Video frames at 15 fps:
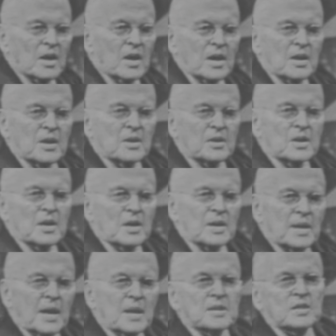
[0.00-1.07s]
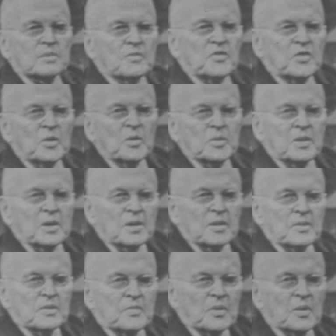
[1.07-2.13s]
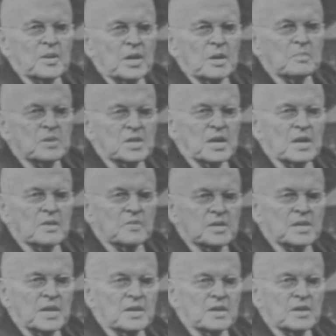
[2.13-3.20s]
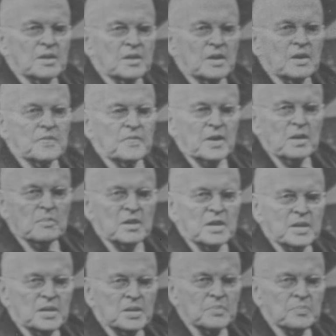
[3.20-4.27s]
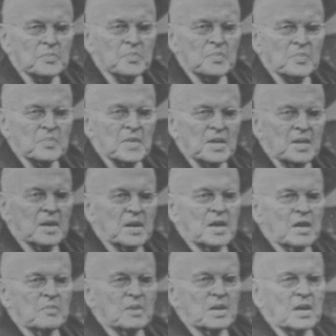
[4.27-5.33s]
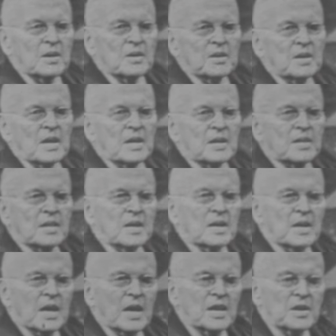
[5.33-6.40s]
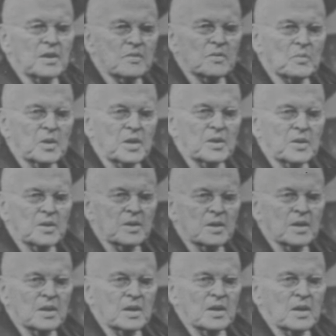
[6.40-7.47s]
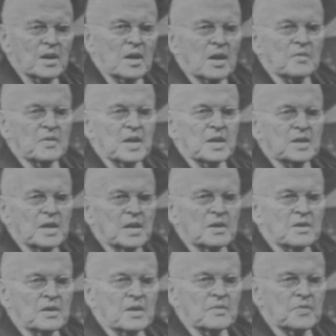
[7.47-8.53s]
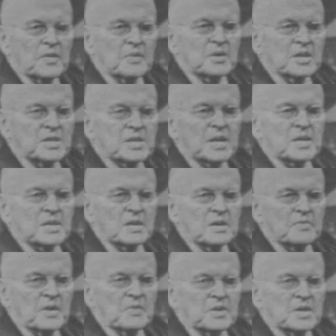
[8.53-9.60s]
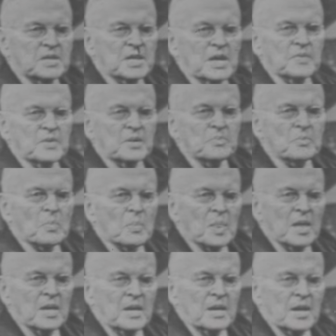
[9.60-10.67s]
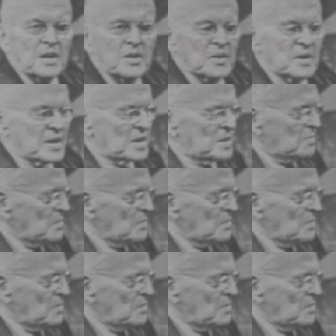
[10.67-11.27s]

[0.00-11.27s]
and uh, get some food for themselves and uh, their families. They came down at the end of the winter of eighteen fifty-six and fifty-seven, and early in